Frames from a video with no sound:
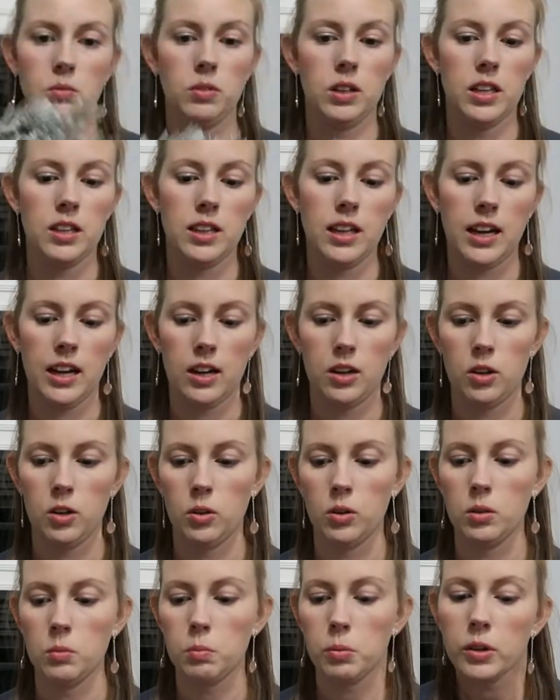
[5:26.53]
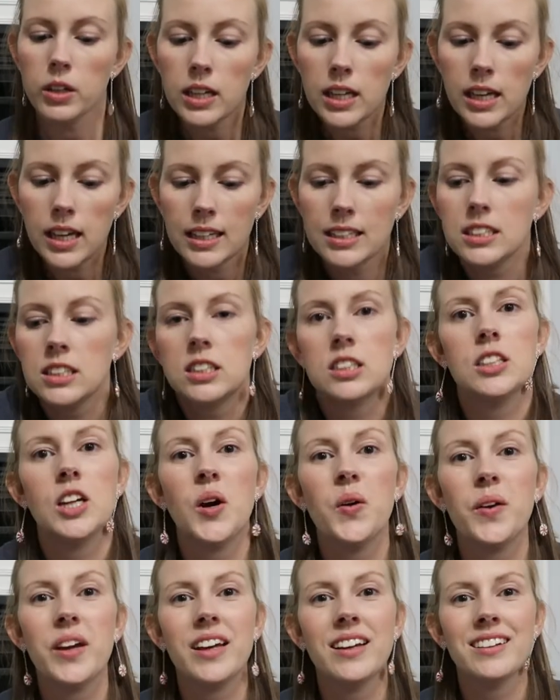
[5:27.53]
with how pretty and
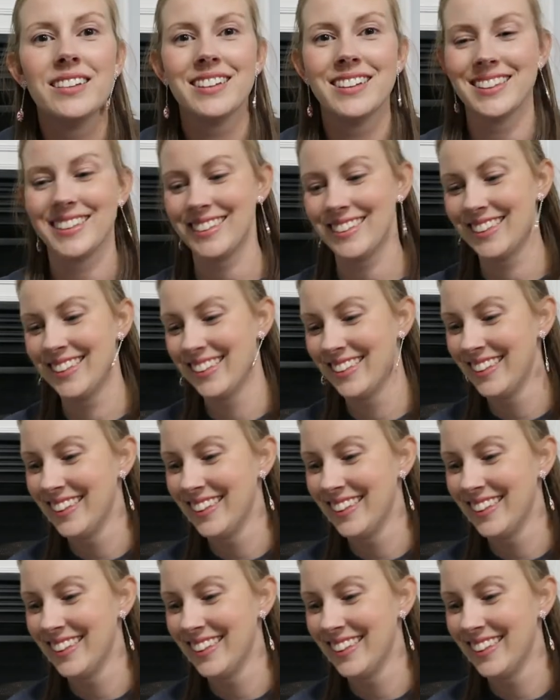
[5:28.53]
snowy it looks.